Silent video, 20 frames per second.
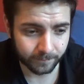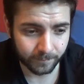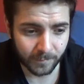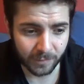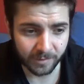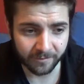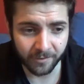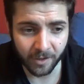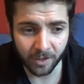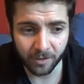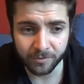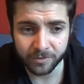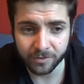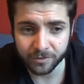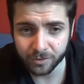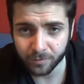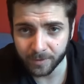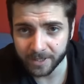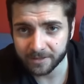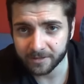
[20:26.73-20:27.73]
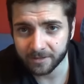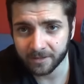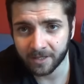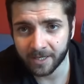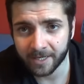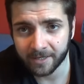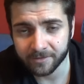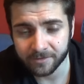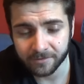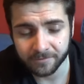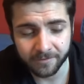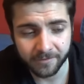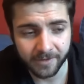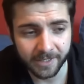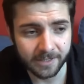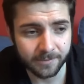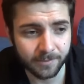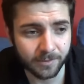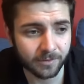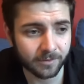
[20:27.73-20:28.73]
Follow us on Twitter, like us on
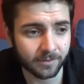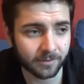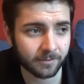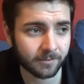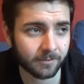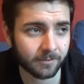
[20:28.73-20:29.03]
Facebook.